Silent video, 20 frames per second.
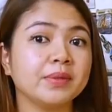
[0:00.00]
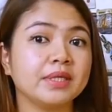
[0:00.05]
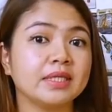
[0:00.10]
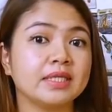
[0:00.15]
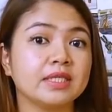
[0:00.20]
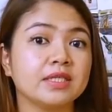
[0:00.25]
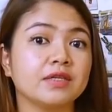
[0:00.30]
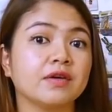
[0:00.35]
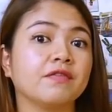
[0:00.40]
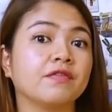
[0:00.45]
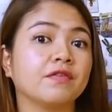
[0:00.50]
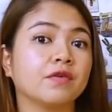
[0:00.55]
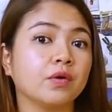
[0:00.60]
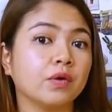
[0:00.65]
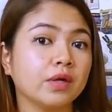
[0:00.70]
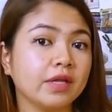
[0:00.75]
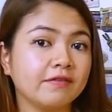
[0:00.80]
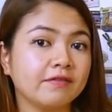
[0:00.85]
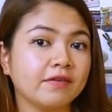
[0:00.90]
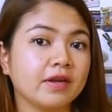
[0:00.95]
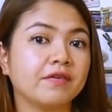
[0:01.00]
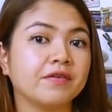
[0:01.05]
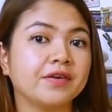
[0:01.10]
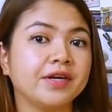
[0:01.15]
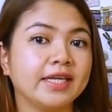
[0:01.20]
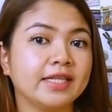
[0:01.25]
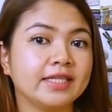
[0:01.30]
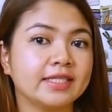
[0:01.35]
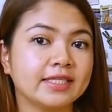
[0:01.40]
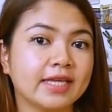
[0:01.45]
pieces of cauliflower
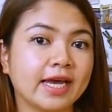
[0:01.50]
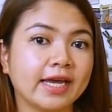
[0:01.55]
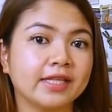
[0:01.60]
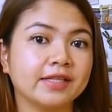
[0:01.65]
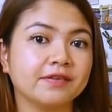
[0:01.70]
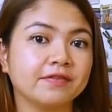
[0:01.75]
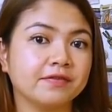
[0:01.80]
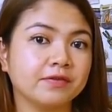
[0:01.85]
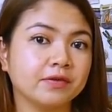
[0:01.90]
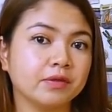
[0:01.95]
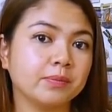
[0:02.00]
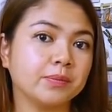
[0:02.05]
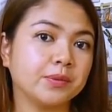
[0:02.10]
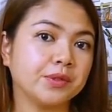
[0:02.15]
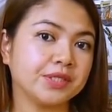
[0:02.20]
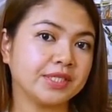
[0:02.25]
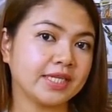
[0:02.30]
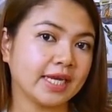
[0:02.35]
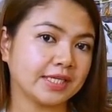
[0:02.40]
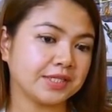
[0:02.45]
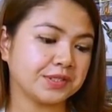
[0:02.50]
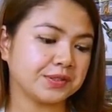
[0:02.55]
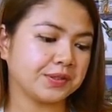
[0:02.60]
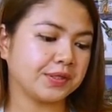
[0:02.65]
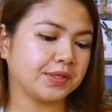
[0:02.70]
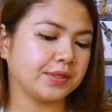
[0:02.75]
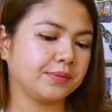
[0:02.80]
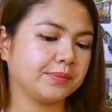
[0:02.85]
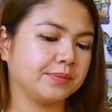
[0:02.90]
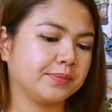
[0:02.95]
inside the food
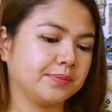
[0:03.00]
processor.